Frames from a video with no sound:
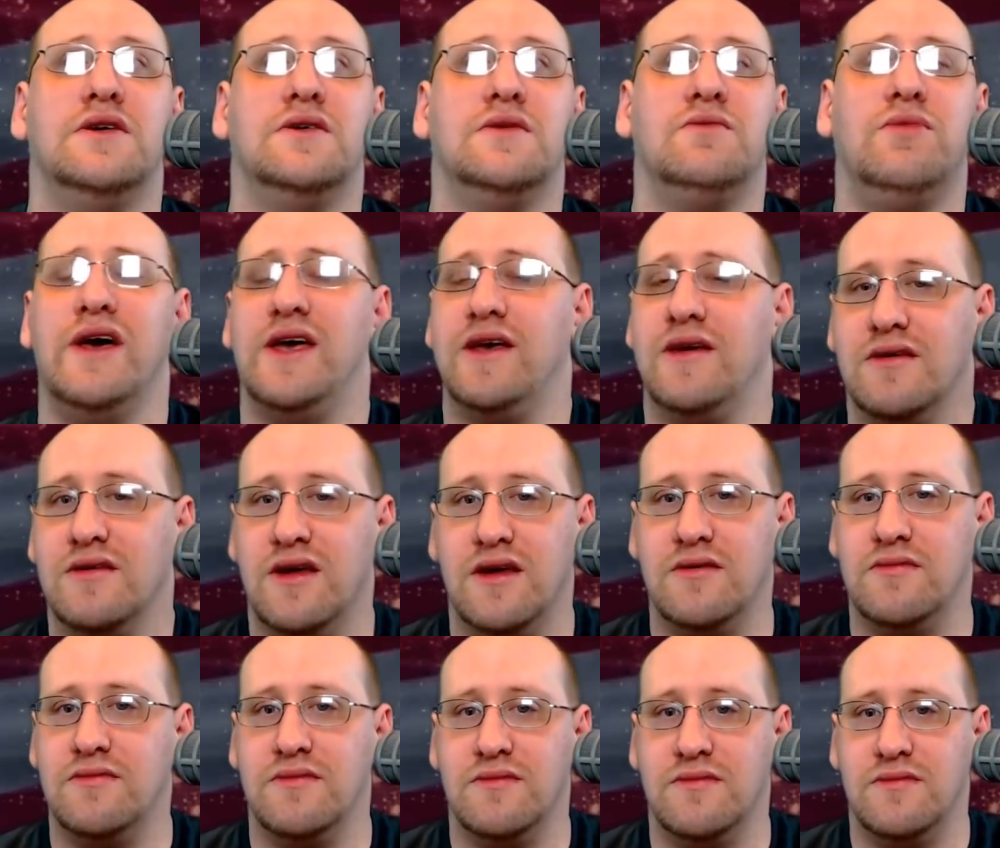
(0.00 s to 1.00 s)
Wait,
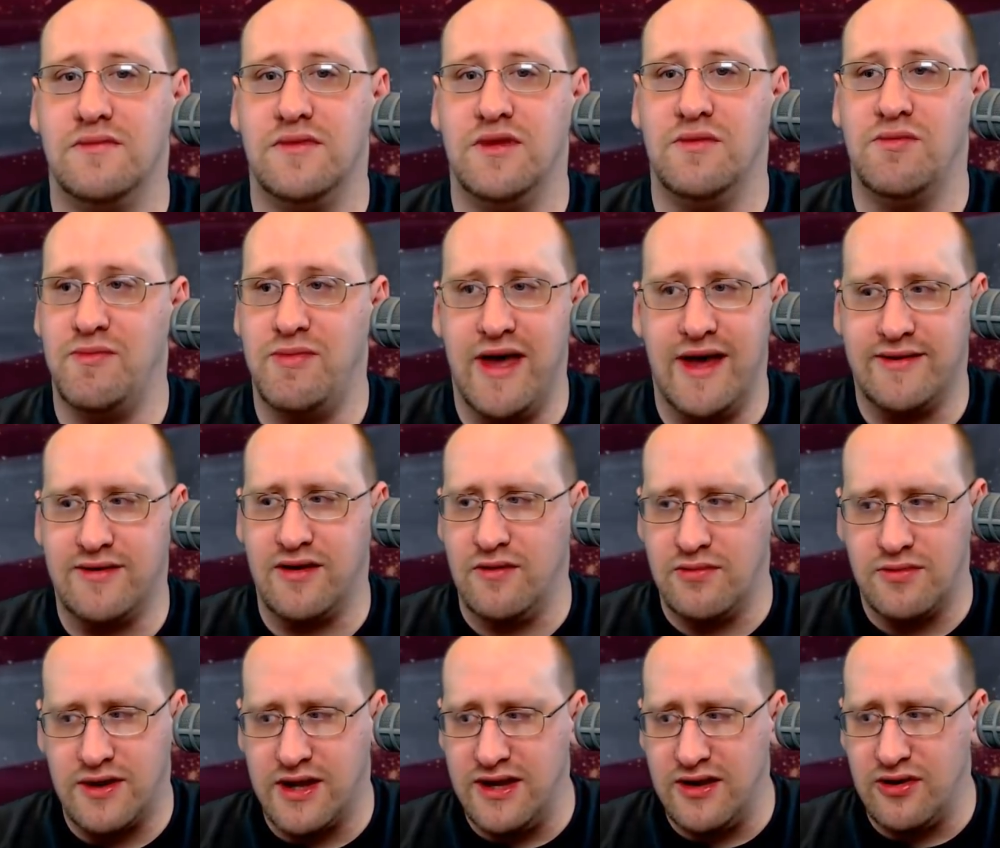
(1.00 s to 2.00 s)
it, you might be
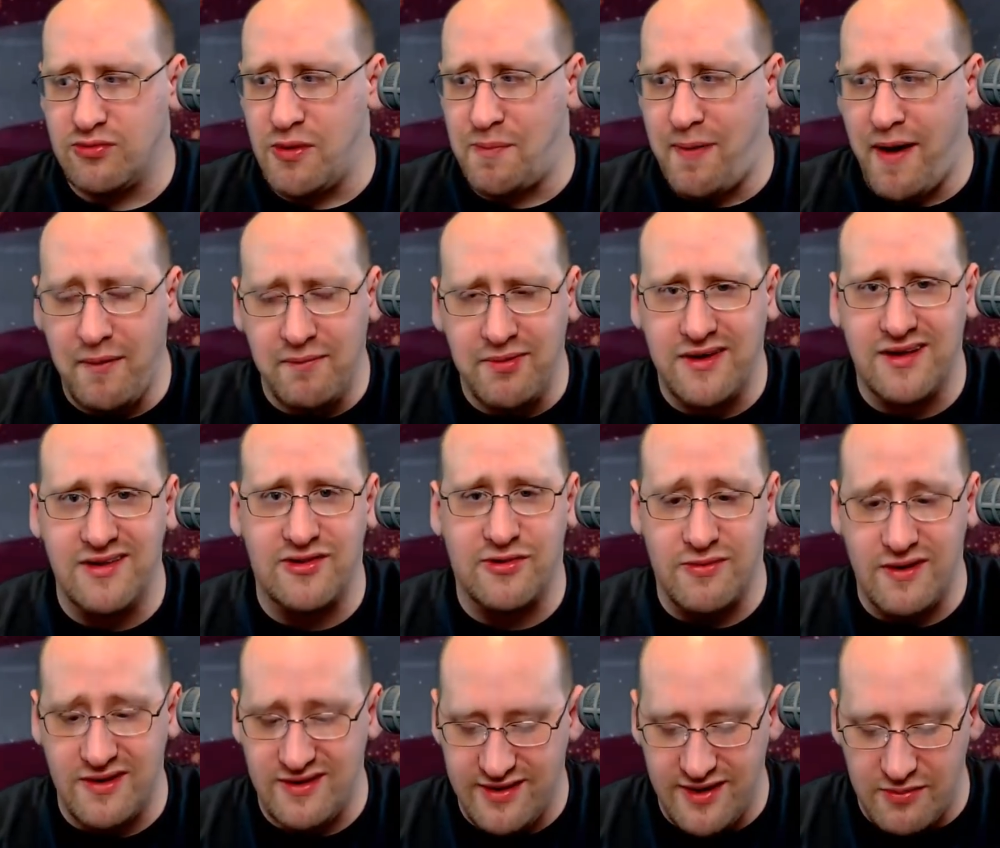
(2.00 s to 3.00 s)
asking, can the Republicans
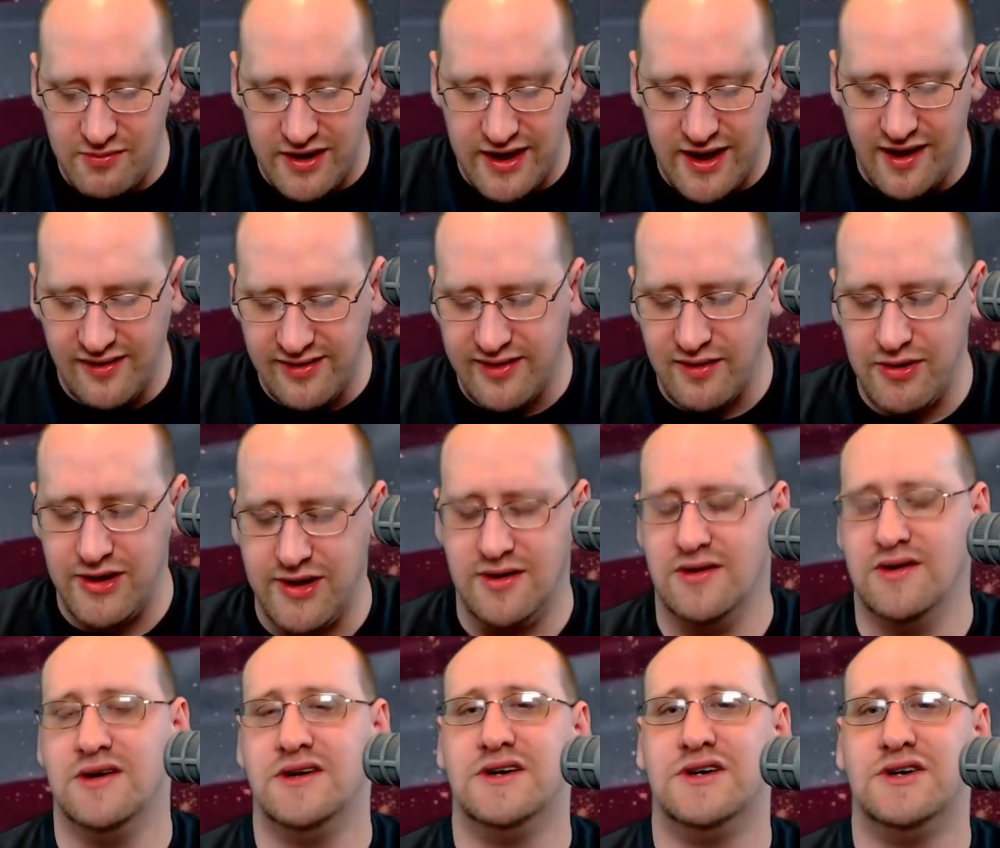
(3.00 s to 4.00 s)
run somebody else? I mean,
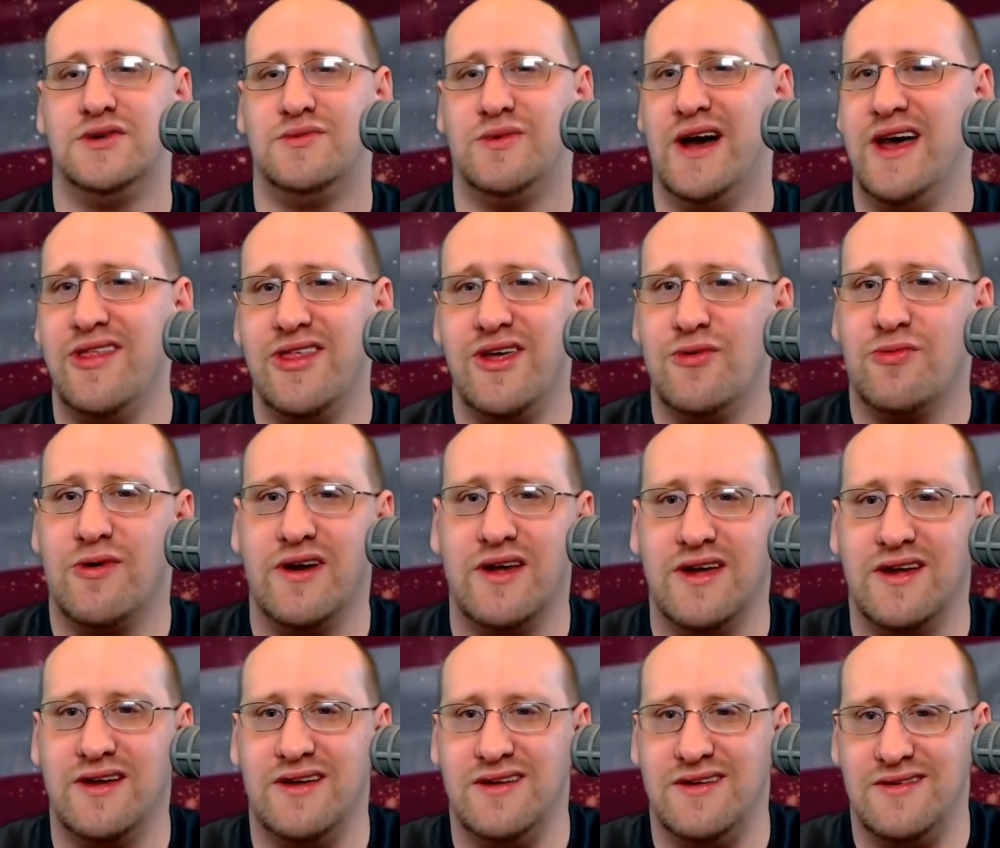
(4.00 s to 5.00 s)
why are they
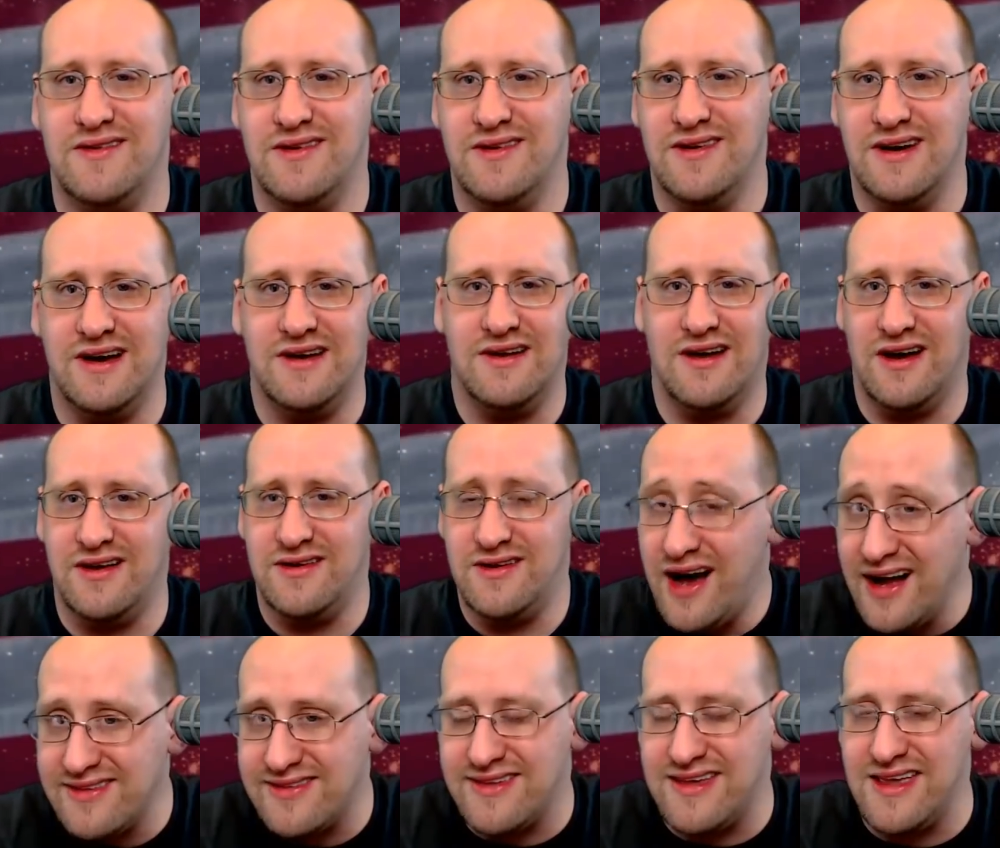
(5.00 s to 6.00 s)
running an, a, a
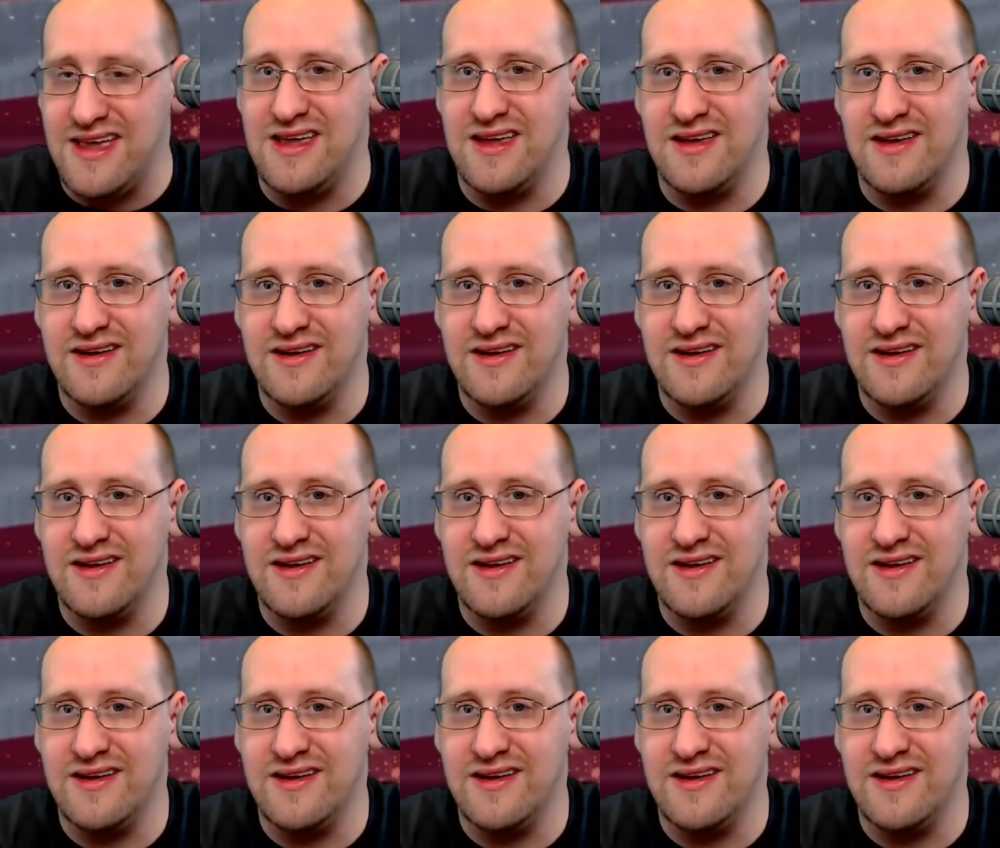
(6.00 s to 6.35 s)
Nazi?